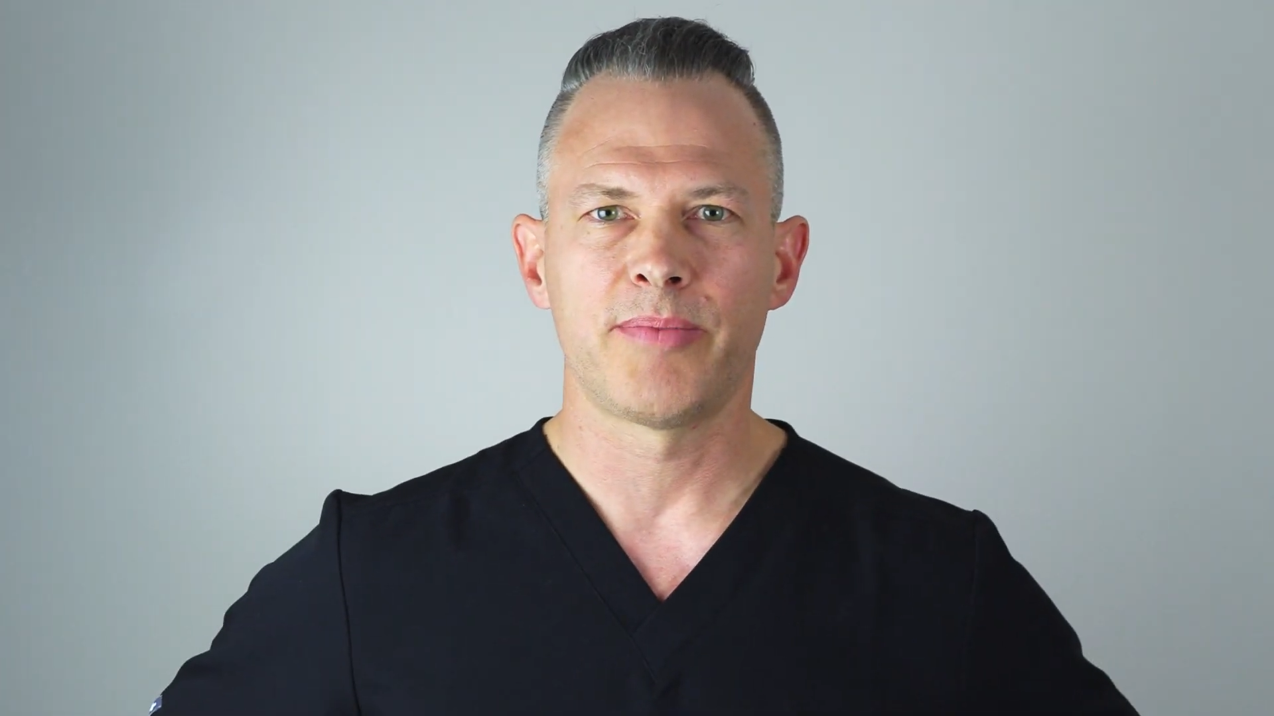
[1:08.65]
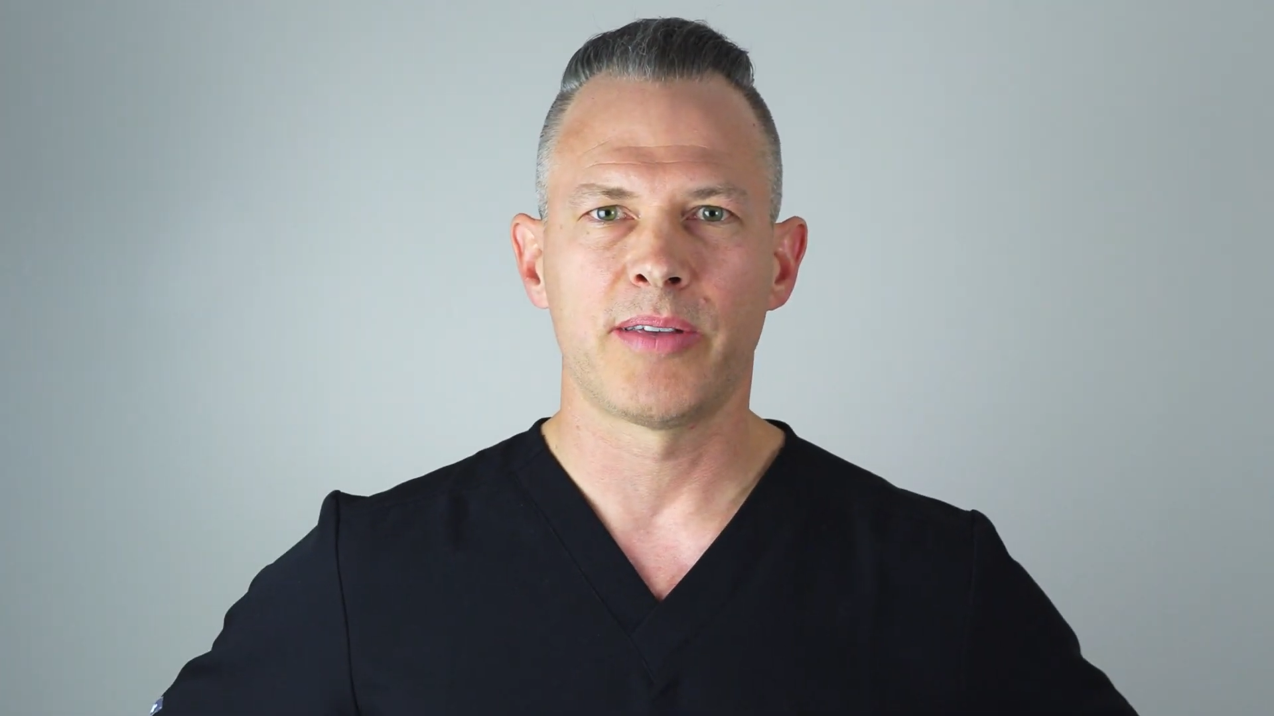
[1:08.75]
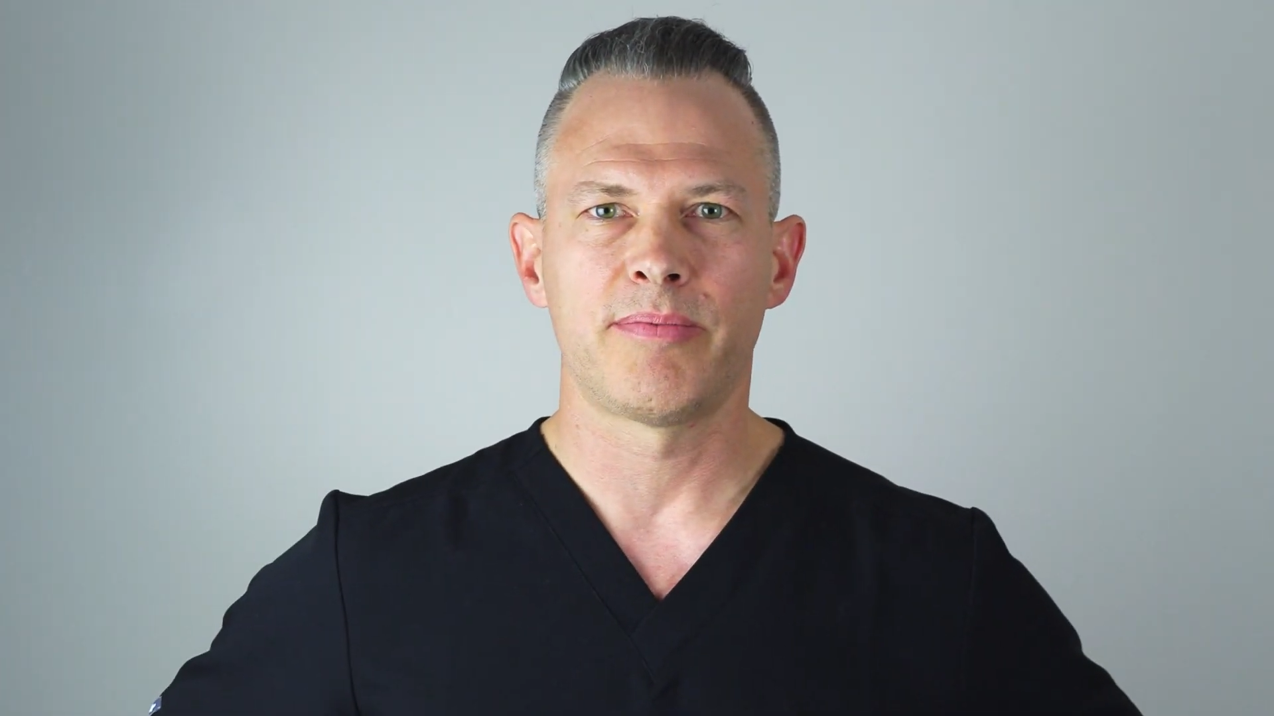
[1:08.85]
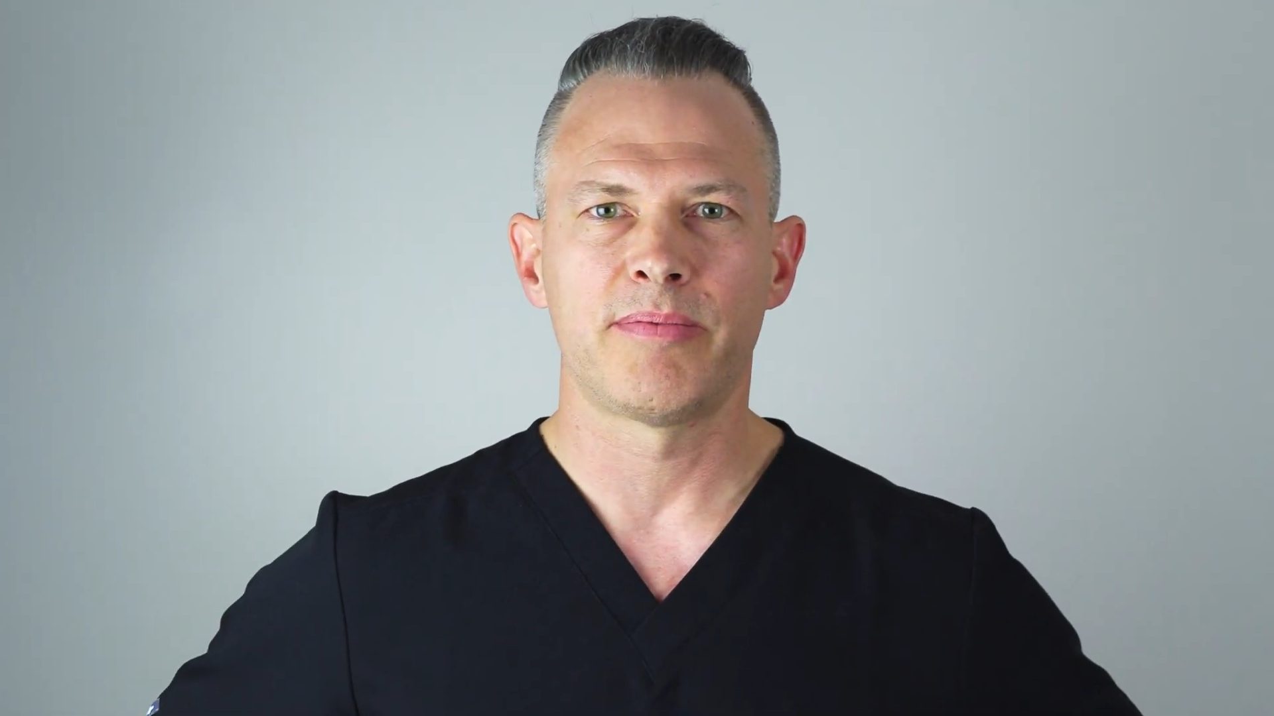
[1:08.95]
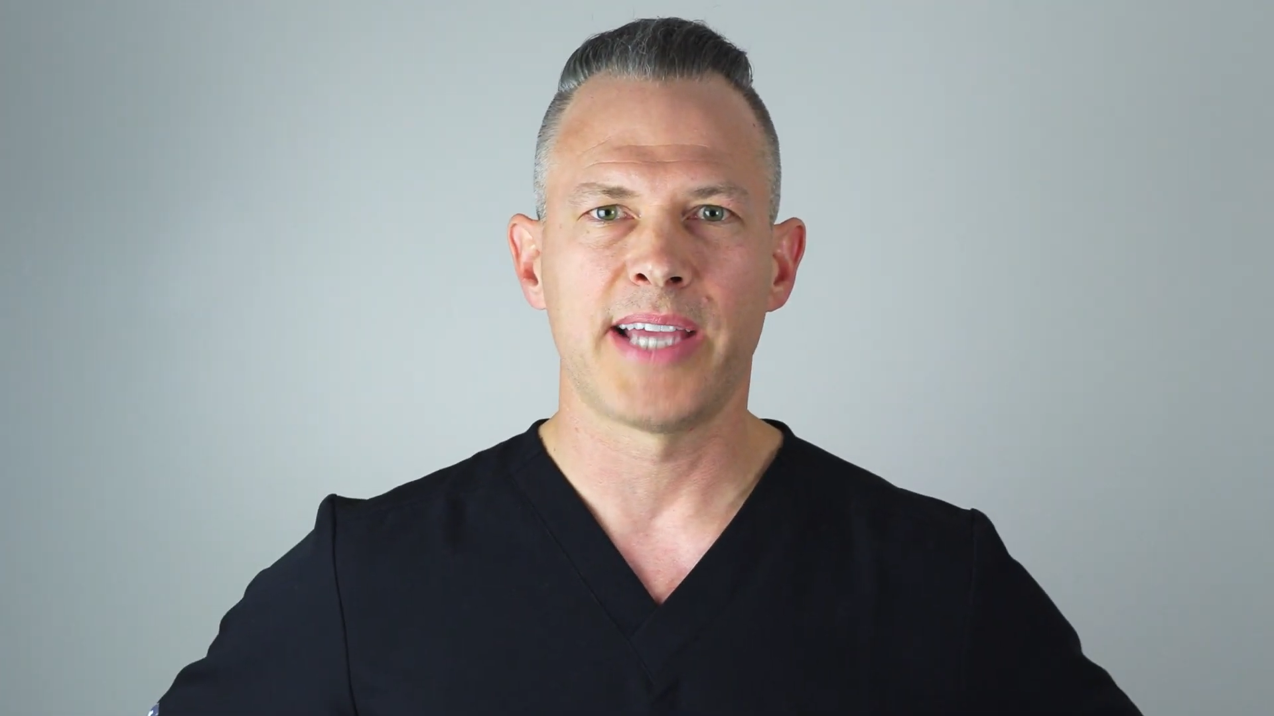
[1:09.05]

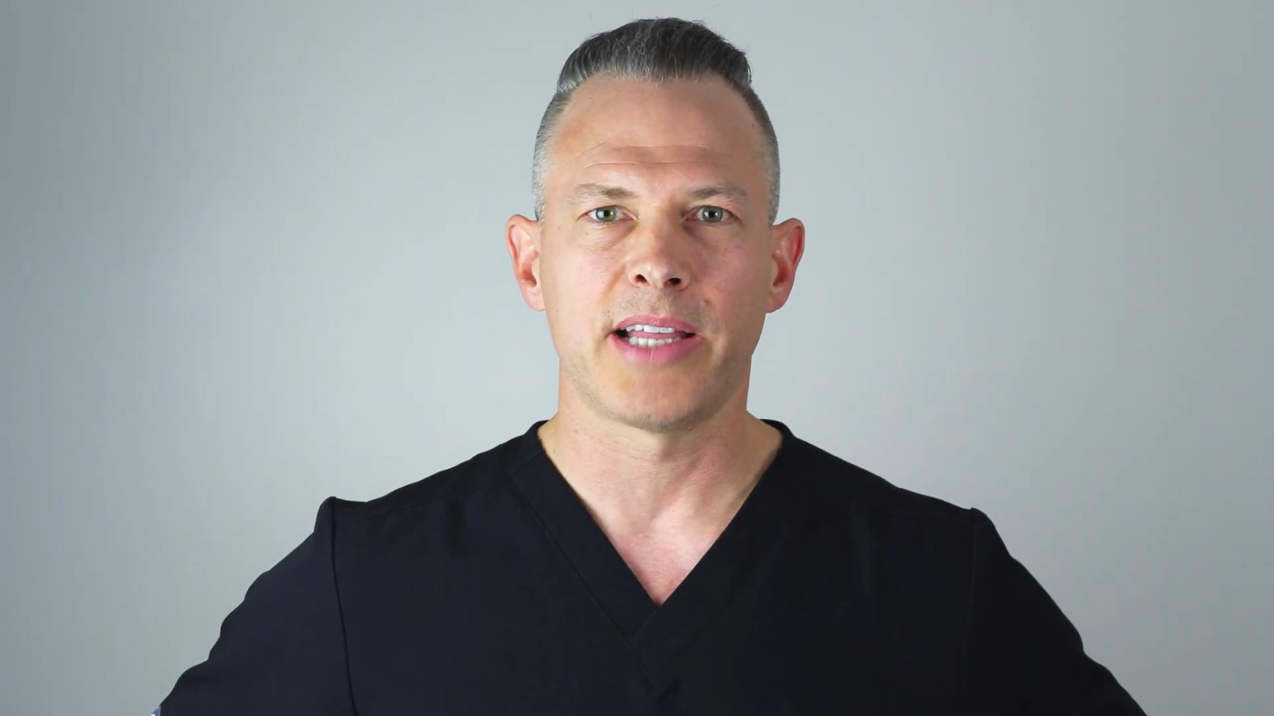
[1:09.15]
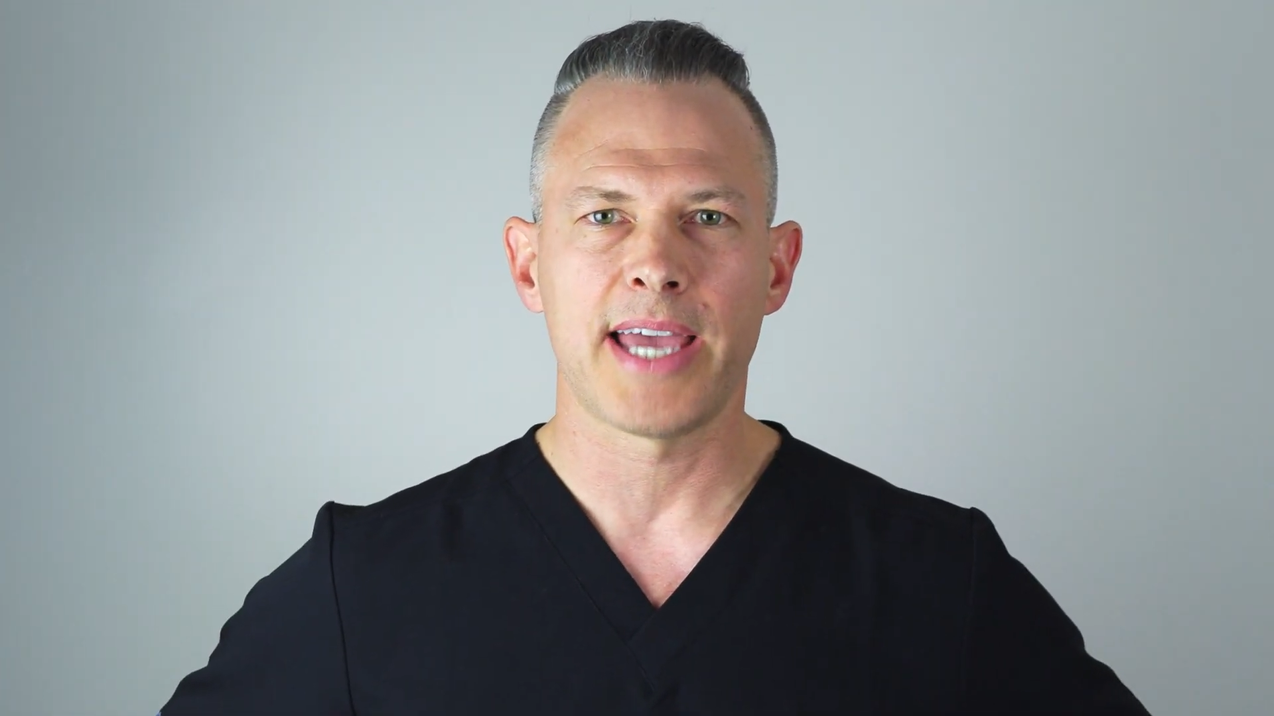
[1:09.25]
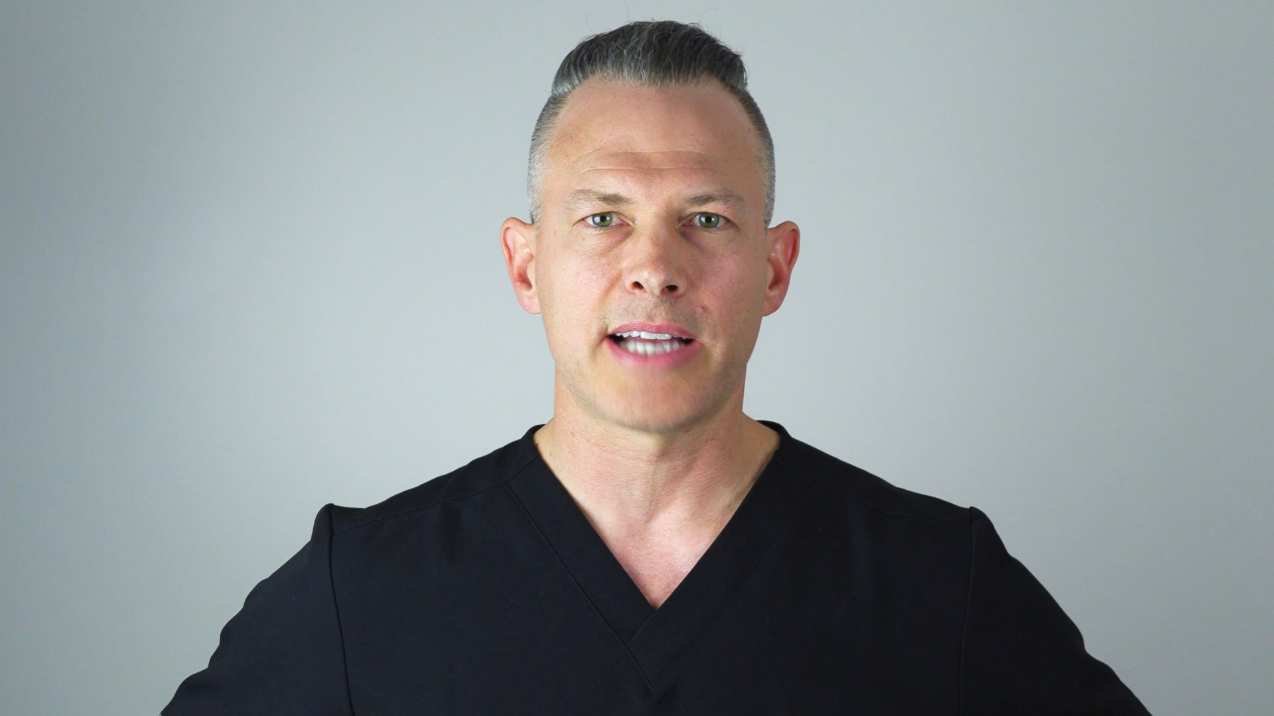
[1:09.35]
the daily